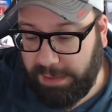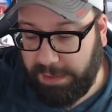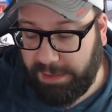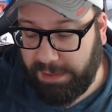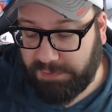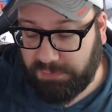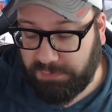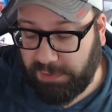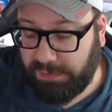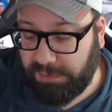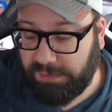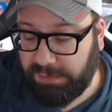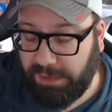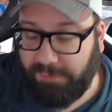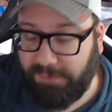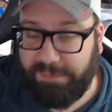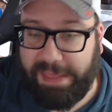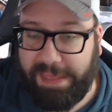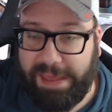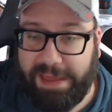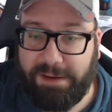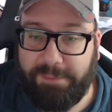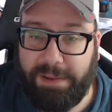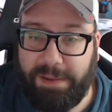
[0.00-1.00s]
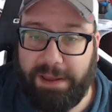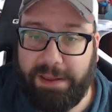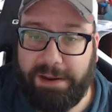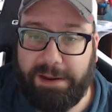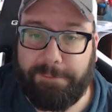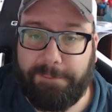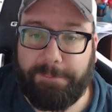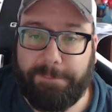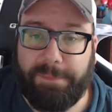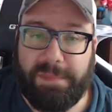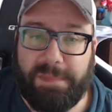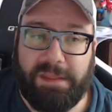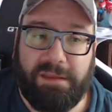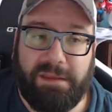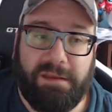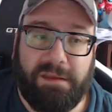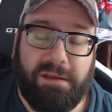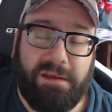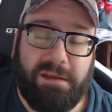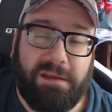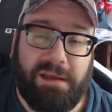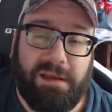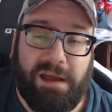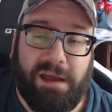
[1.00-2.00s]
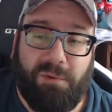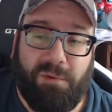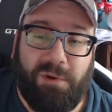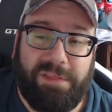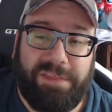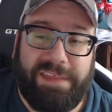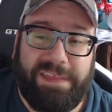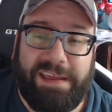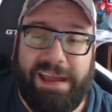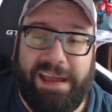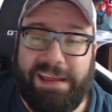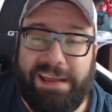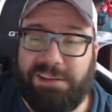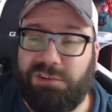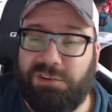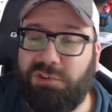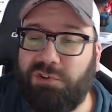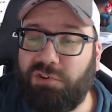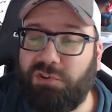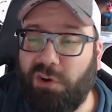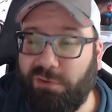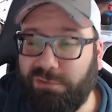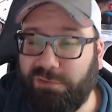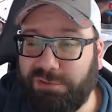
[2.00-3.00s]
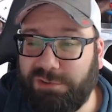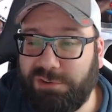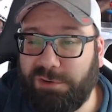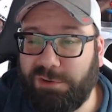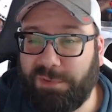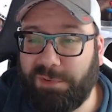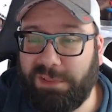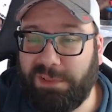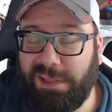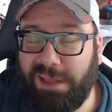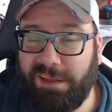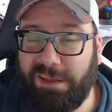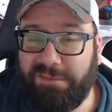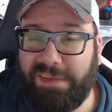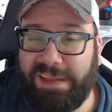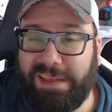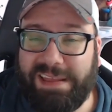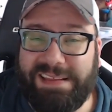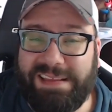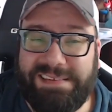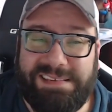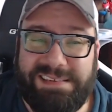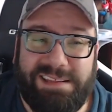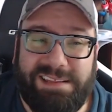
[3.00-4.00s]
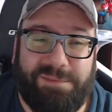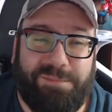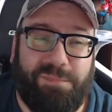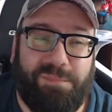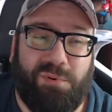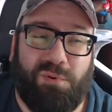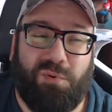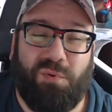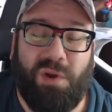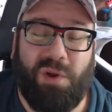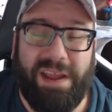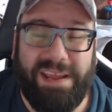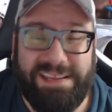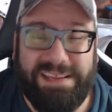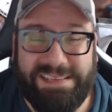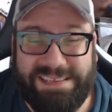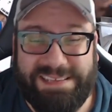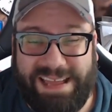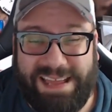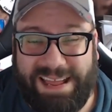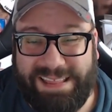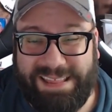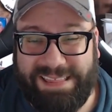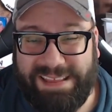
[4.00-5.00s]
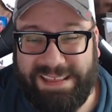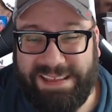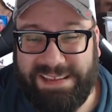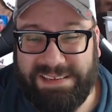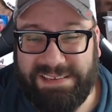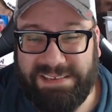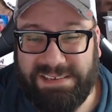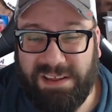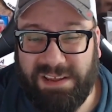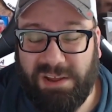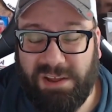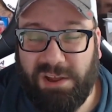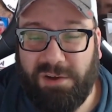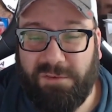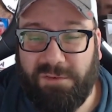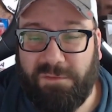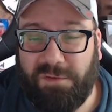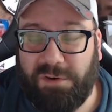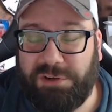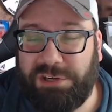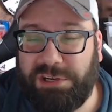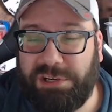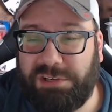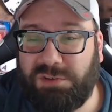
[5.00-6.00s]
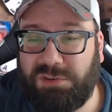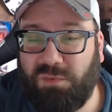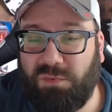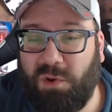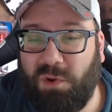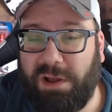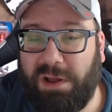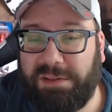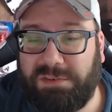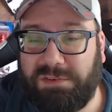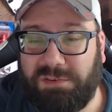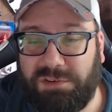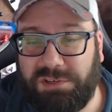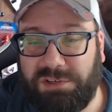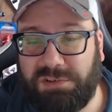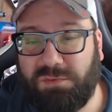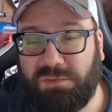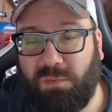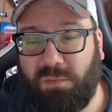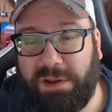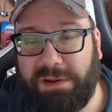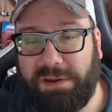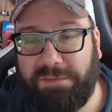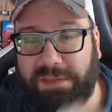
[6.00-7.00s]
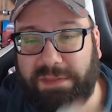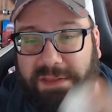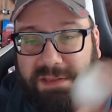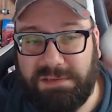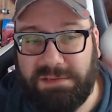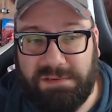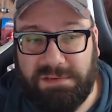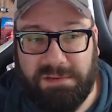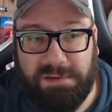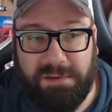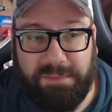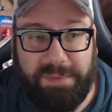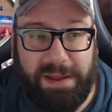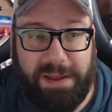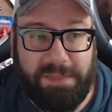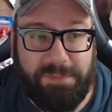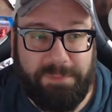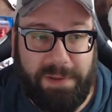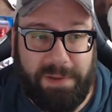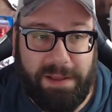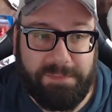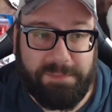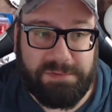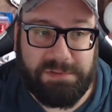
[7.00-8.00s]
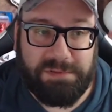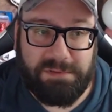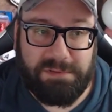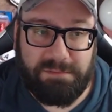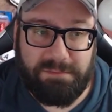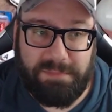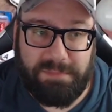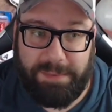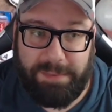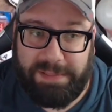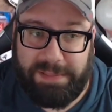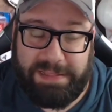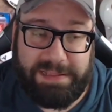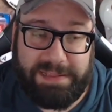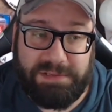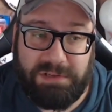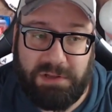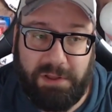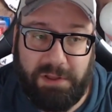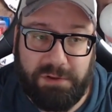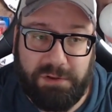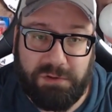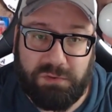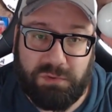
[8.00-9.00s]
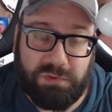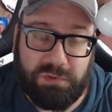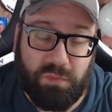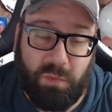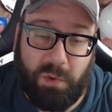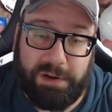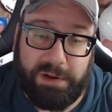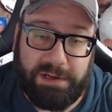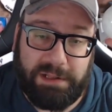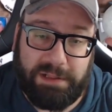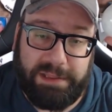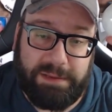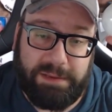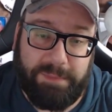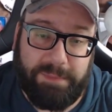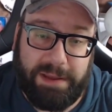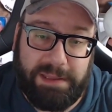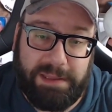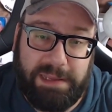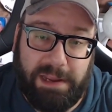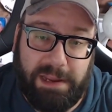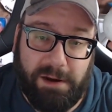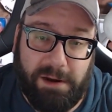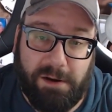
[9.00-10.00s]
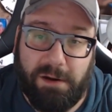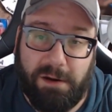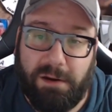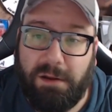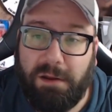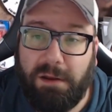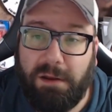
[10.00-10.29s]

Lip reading: So I love that about it. One thing I don't super love is the price on these for just one. So just one of these bath bombs. I mean, that's all I used was one to clean my gear.